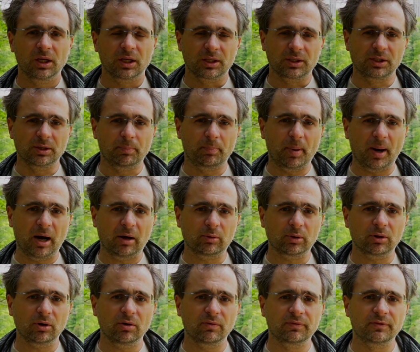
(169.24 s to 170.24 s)
The
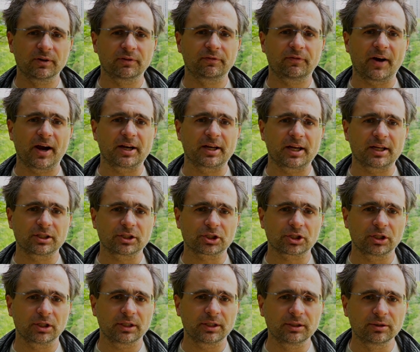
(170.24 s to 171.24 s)
power of the
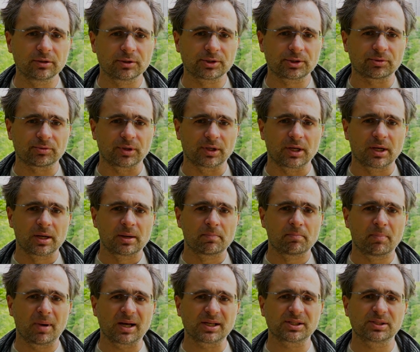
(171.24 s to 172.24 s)
financial industry
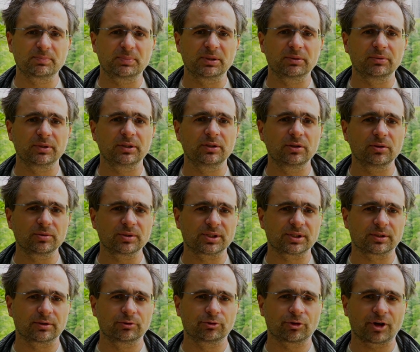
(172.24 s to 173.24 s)
must be
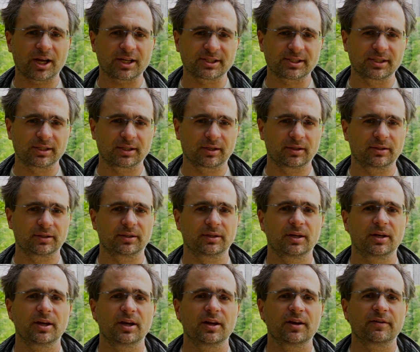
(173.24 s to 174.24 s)
reduced drastically.
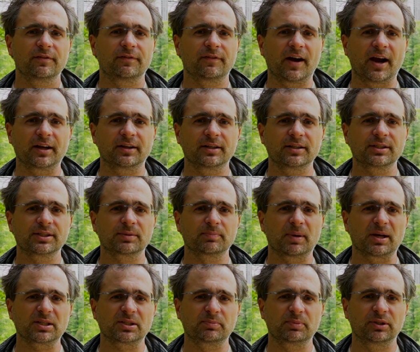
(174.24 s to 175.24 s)
Finance
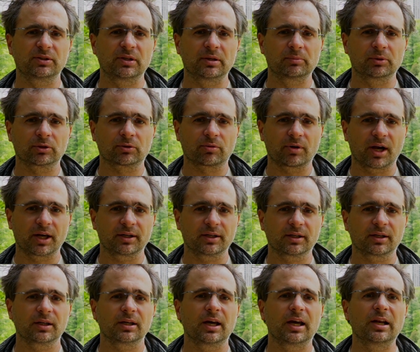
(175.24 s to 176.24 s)
must be
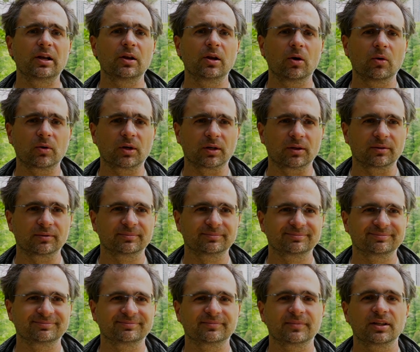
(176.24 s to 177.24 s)
democratic and local.
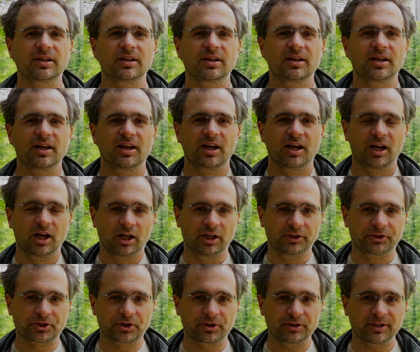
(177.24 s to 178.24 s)

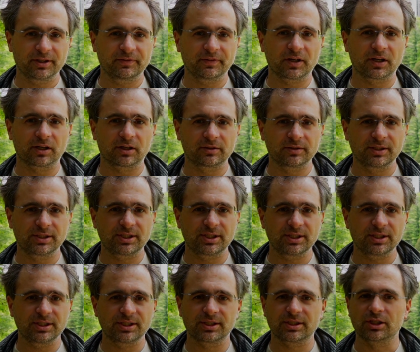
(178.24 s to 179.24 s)
Alternative
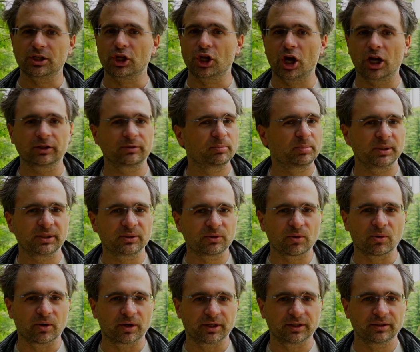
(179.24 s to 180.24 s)
currencies, not
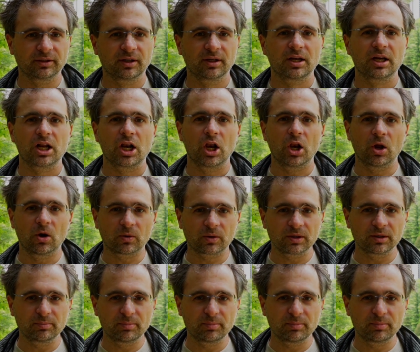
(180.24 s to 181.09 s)
Bitcoin, local